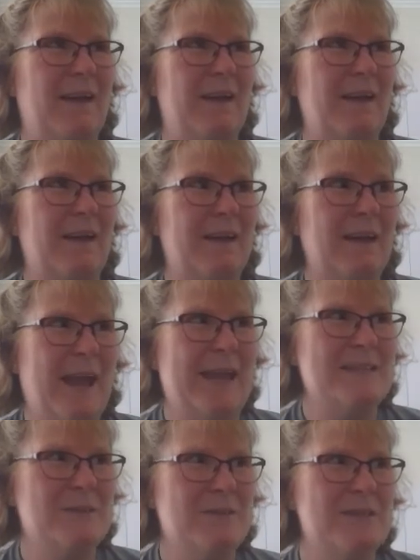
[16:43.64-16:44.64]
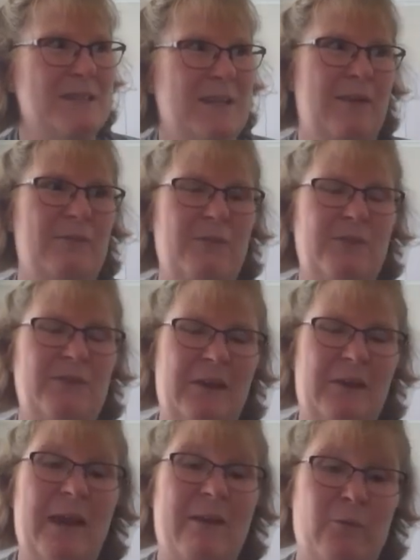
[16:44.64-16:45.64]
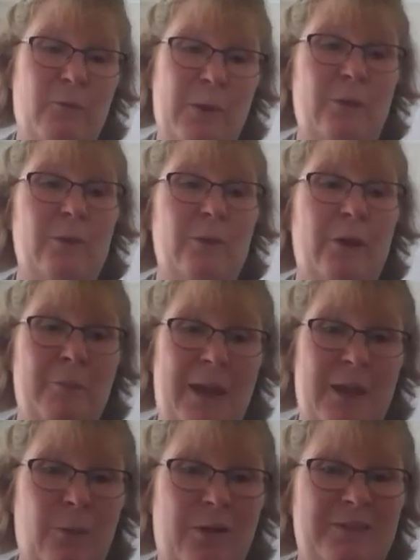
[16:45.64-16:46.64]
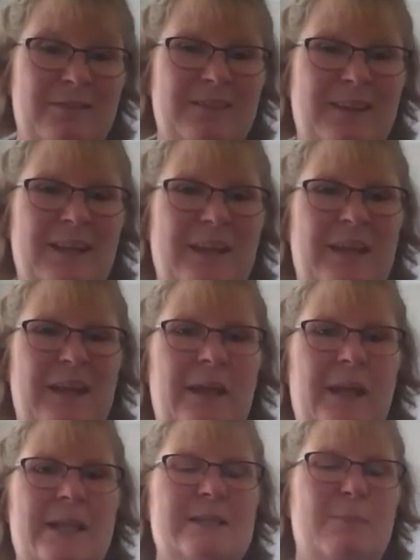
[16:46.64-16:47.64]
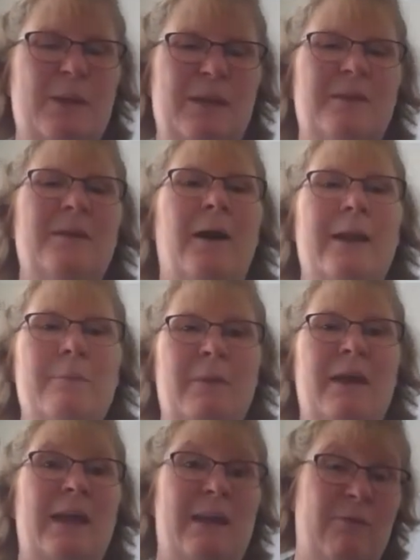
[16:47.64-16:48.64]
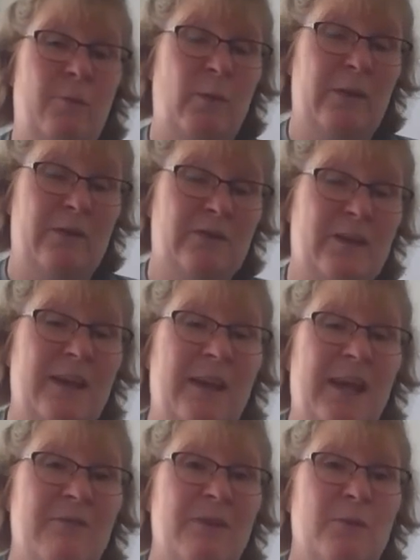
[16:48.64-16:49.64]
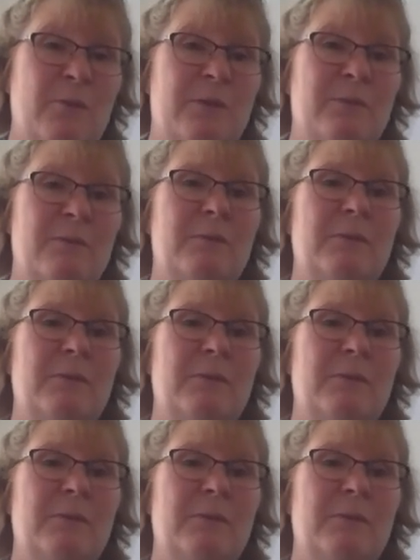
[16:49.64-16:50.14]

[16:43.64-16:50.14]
can't stress enough, if you don't have a will, go make one. It's been a nightmare even with Jane having a will.